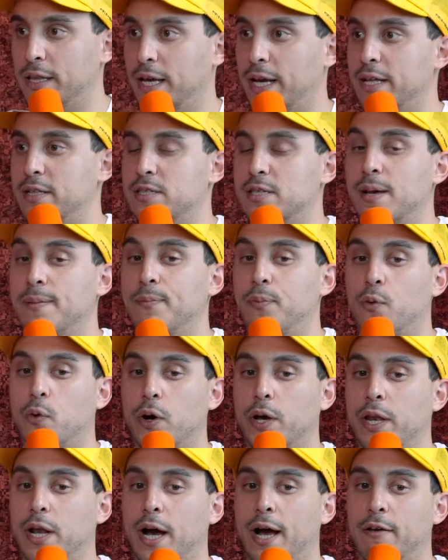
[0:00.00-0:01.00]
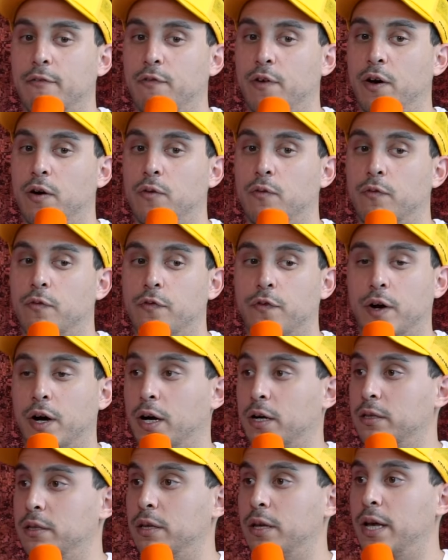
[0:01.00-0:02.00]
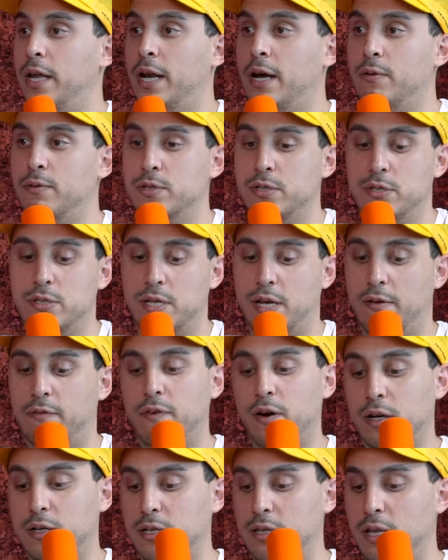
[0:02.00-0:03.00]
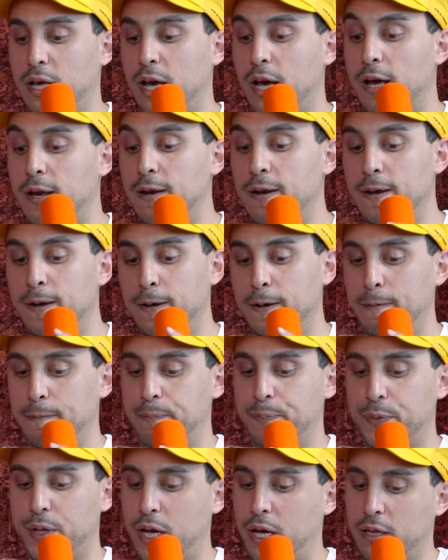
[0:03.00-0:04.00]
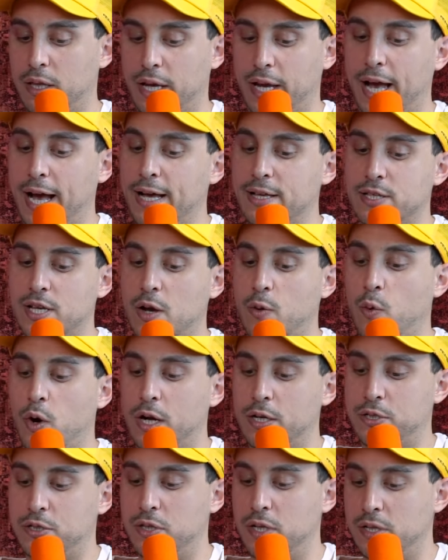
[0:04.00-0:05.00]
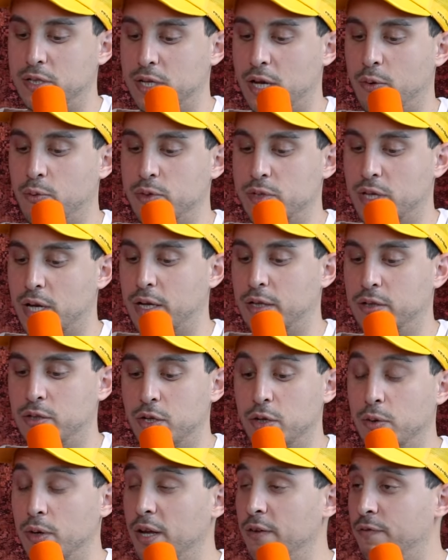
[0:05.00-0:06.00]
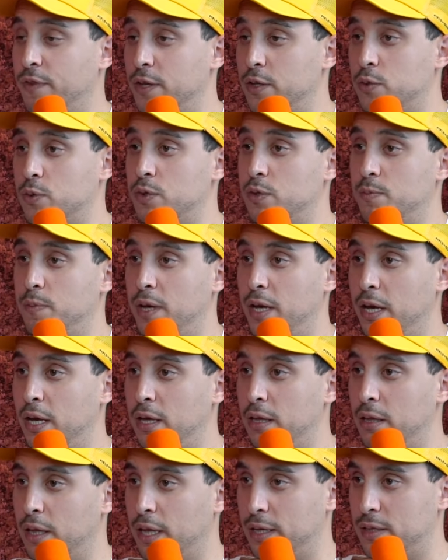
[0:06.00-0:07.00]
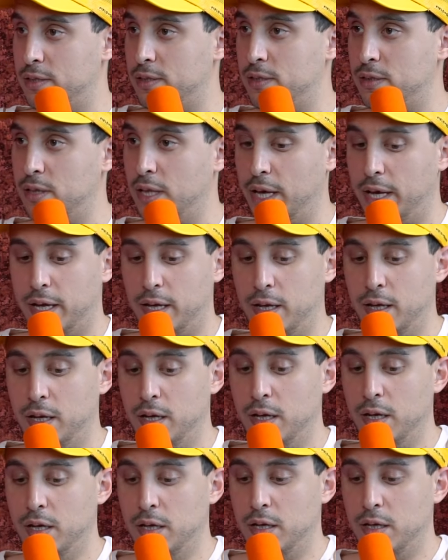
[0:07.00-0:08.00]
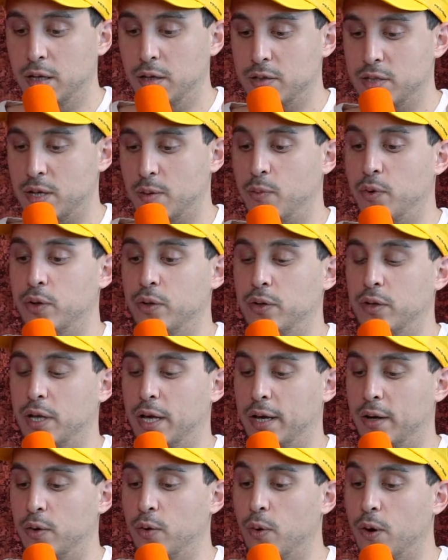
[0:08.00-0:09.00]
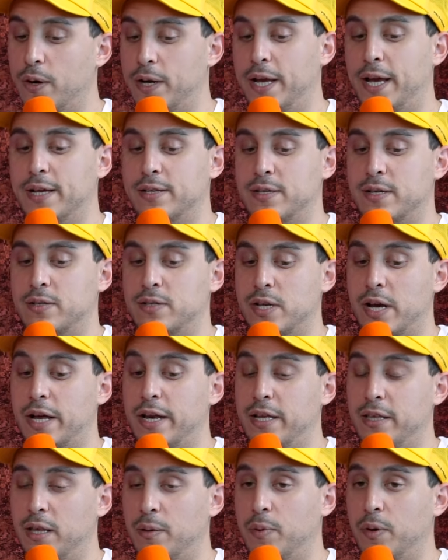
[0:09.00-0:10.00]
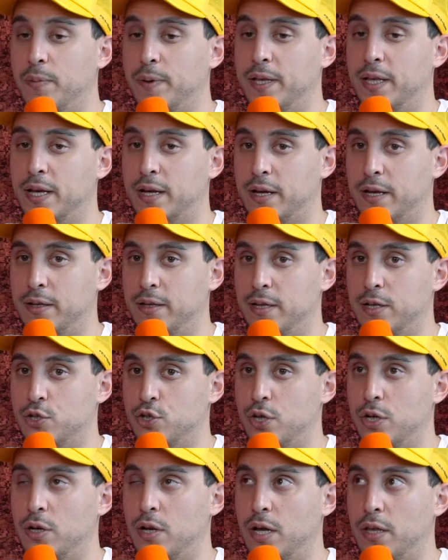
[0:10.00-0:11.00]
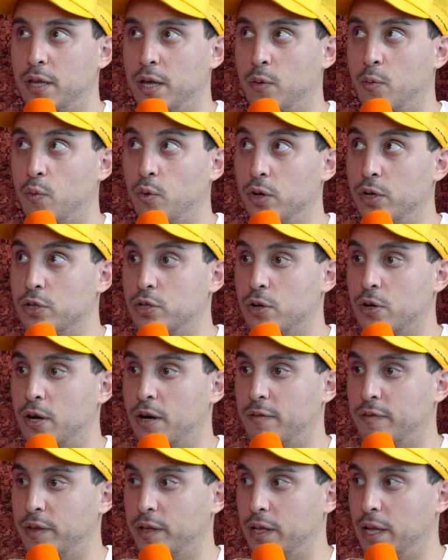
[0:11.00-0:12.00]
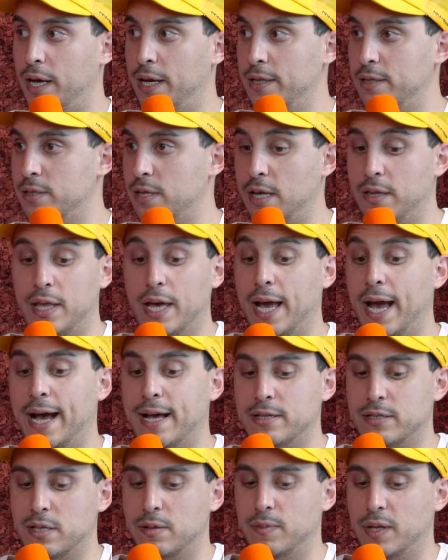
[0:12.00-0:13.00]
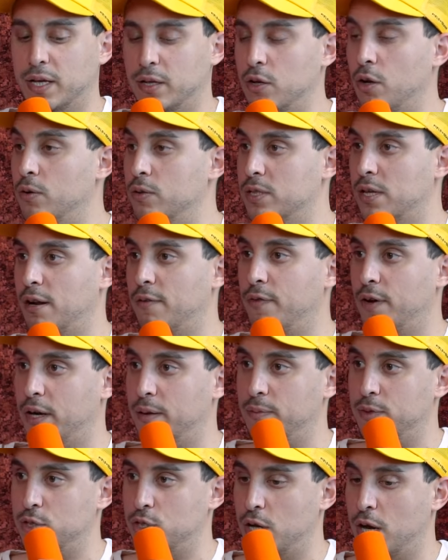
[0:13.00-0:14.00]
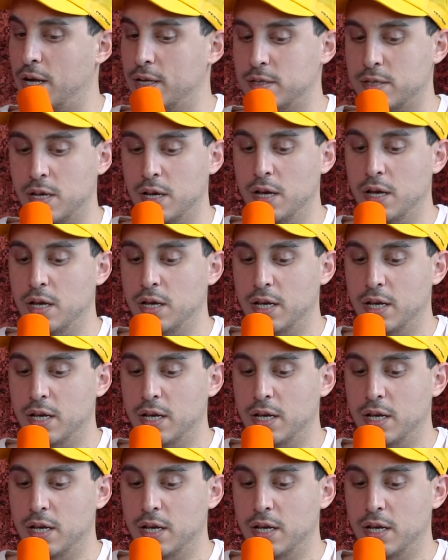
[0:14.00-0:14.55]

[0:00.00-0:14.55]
And like, at some point I felt fucked. And I was just like fucked in the head. And like, as I watched this, I was like, dude, if this was me, like someone like who already has anxiety and they put me in that condition and they wouldn't turn off the lights and they asked them like, no, it's going to fuck up the shots.